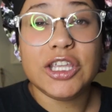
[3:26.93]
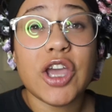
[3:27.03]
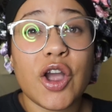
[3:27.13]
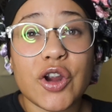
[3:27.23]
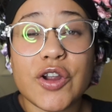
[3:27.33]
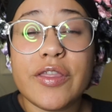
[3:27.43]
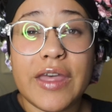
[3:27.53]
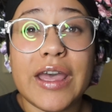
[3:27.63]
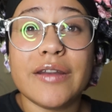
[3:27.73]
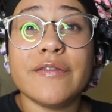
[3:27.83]
younger
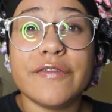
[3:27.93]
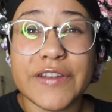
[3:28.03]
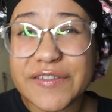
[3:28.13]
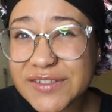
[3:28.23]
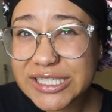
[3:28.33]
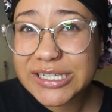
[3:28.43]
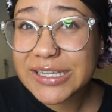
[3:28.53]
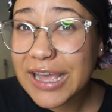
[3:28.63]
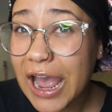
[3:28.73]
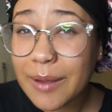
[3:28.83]
than
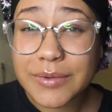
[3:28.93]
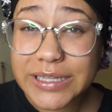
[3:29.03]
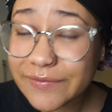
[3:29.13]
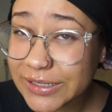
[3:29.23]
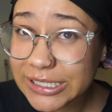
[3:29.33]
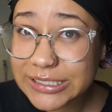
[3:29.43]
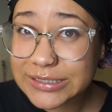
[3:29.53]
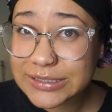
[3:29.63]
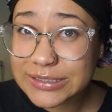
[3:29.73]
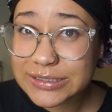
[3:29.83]
50, I believe it
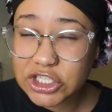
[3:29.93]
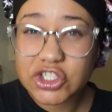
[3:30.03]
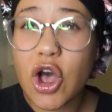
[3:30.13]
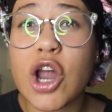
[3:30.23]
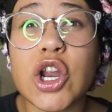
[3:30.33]
is, just on